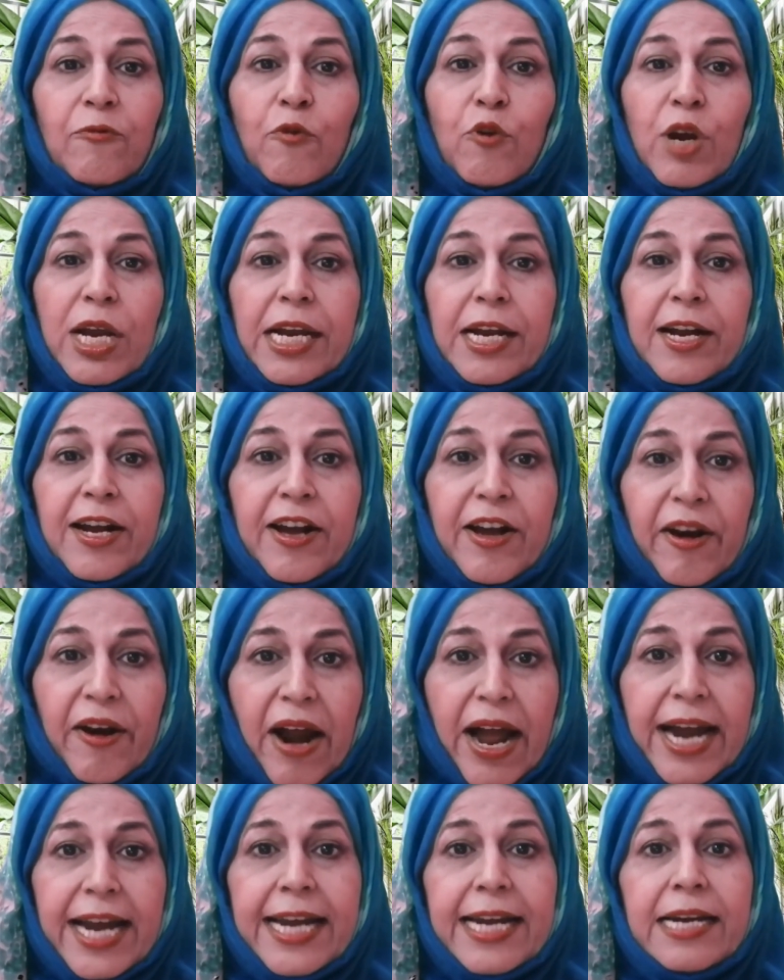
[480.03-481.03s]
we
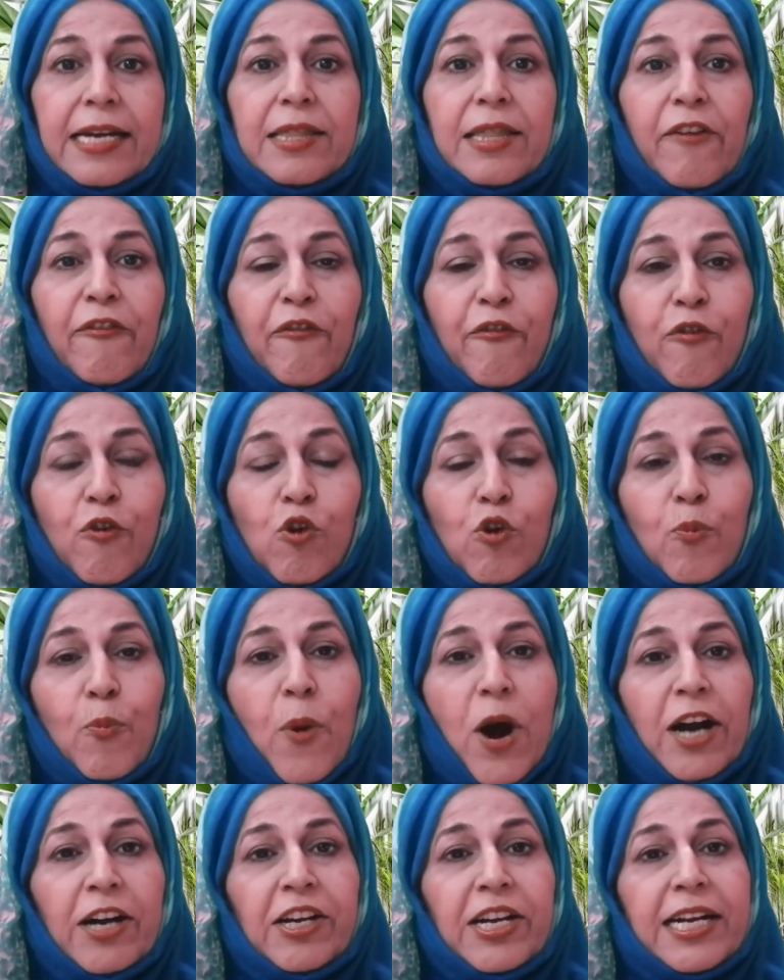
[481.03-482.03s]
grind the food
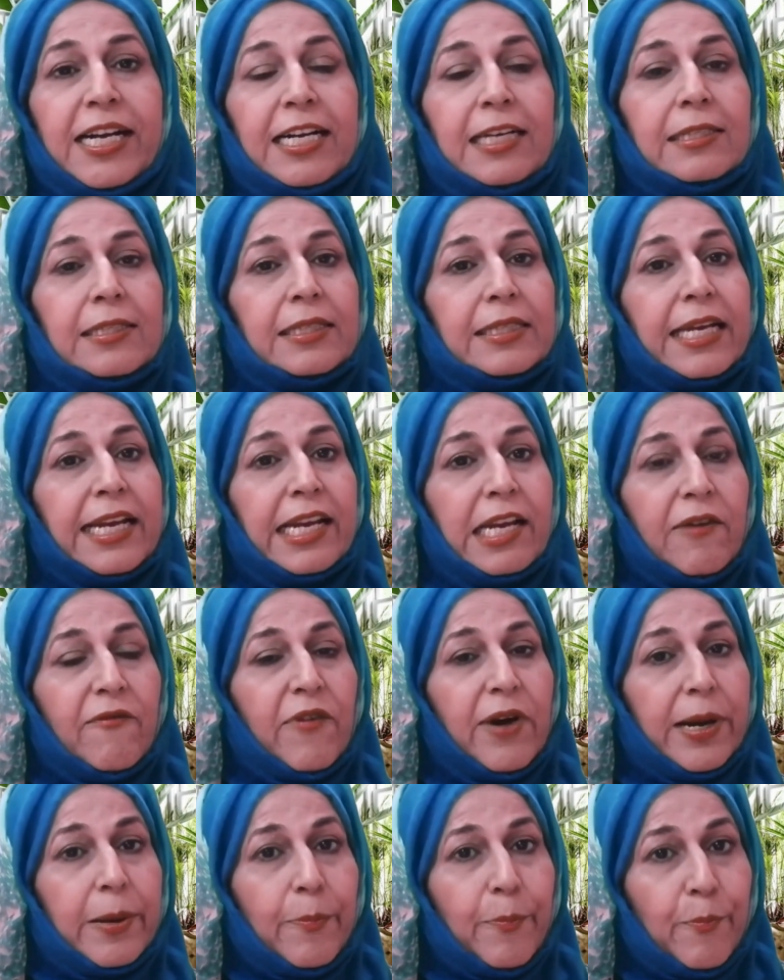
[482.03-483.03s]
particles in
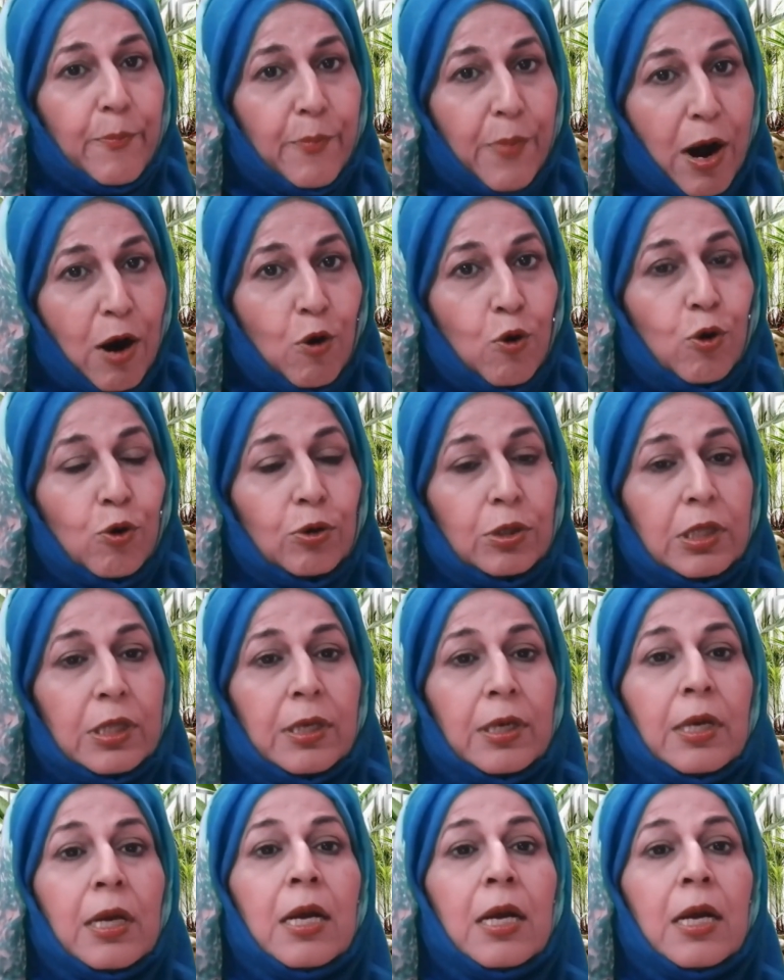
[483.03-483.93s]
our mouth.